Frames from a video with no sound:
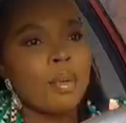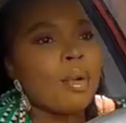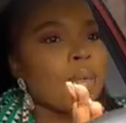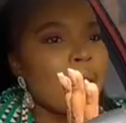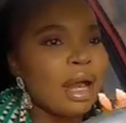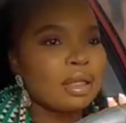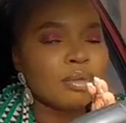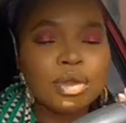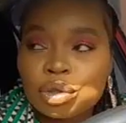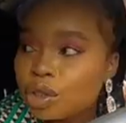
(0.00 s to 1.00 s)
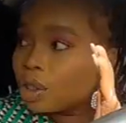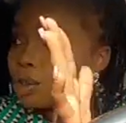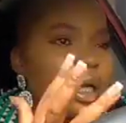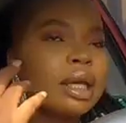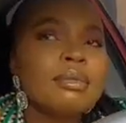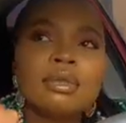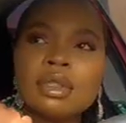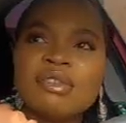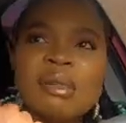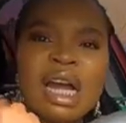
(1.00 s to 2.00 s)
My mom asked me to share. So I came to
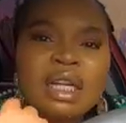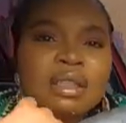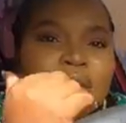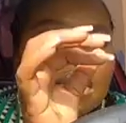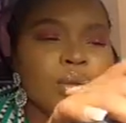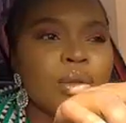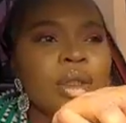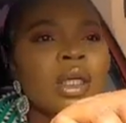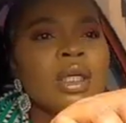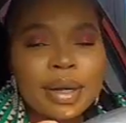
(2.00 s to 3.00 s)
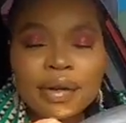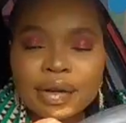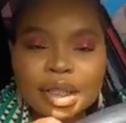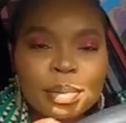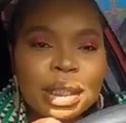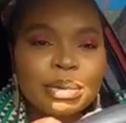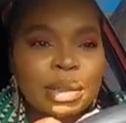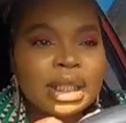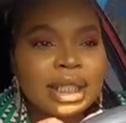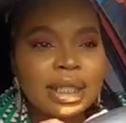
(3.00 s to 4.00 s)
give my auntie's own. Merry Christmas
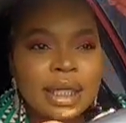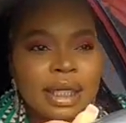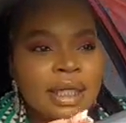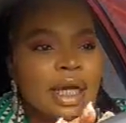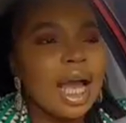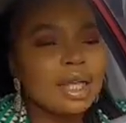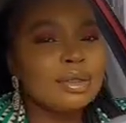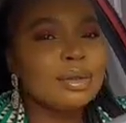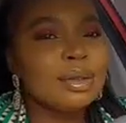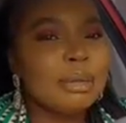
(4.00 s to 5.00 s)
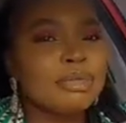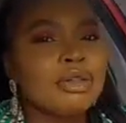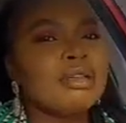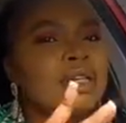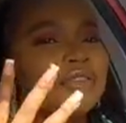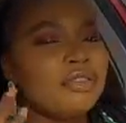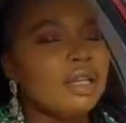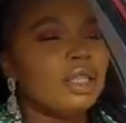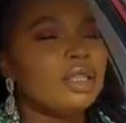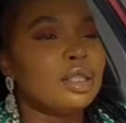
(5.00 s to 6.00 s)
once again. I don't know. I'm not really
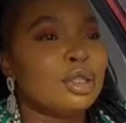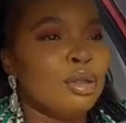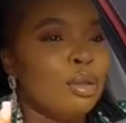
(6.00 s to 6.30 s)
feeling this